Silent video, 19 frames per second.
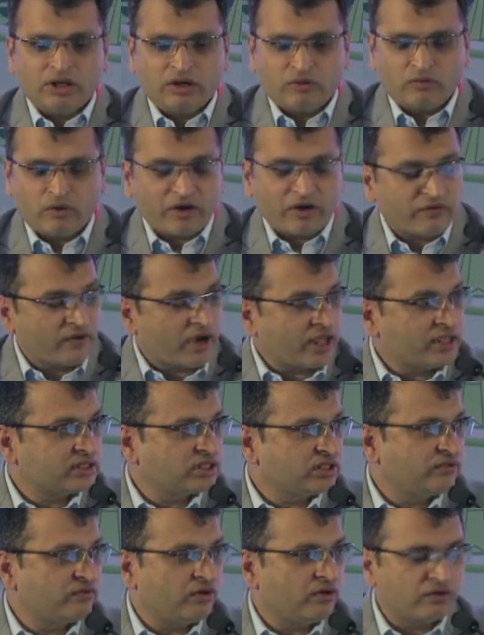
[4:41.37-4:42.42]

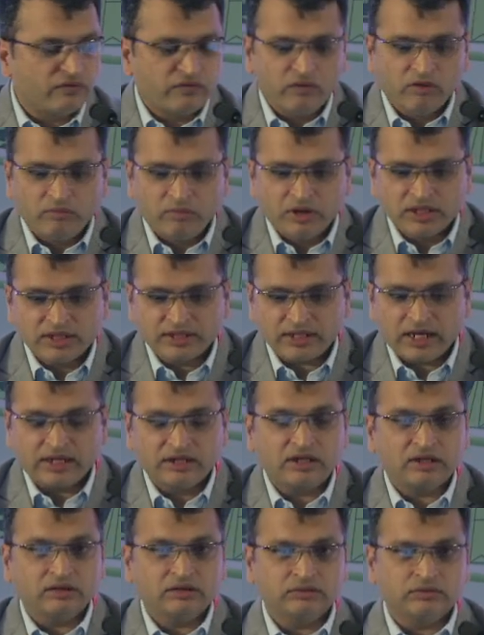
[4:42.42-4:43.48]
warfarinization for four months and
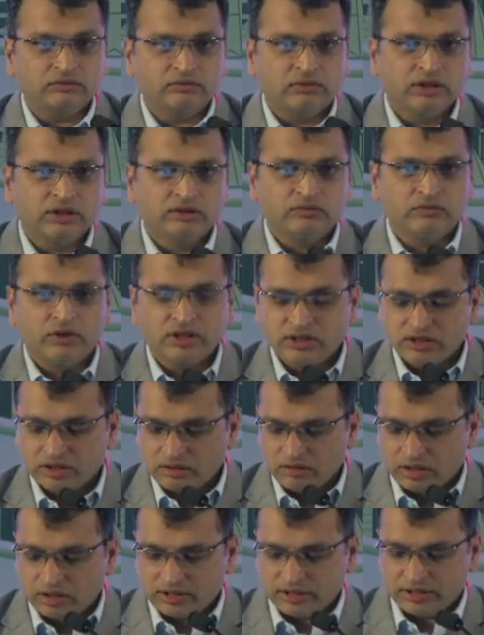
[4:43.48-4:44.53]
one, once the
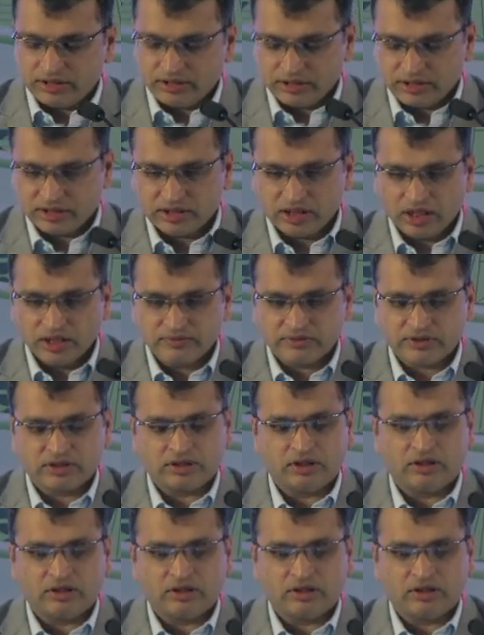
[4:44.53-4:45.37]
clot dissolves or